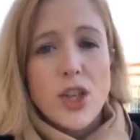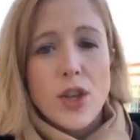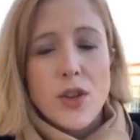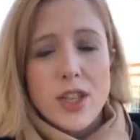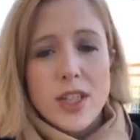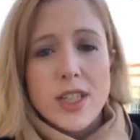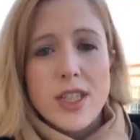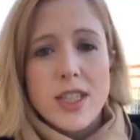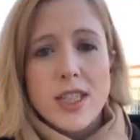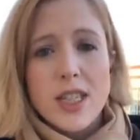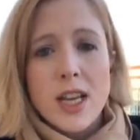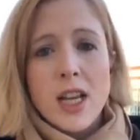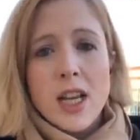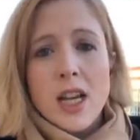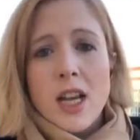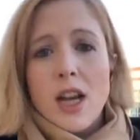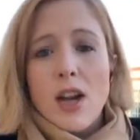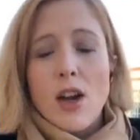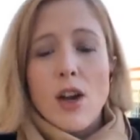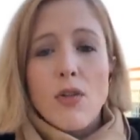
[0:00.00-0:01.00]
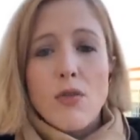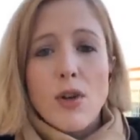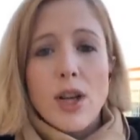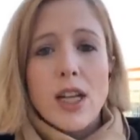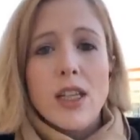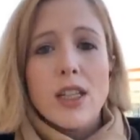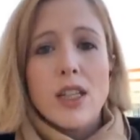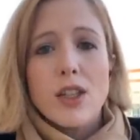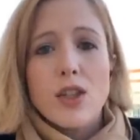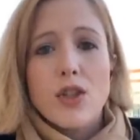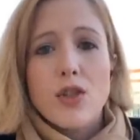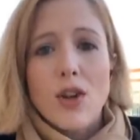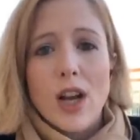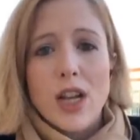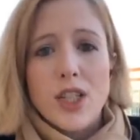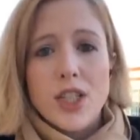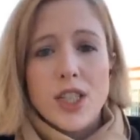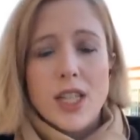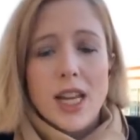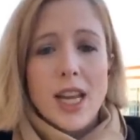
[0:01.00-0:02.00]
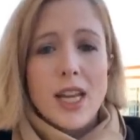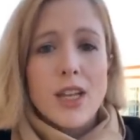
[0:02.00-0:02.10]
So this is a real tragedy.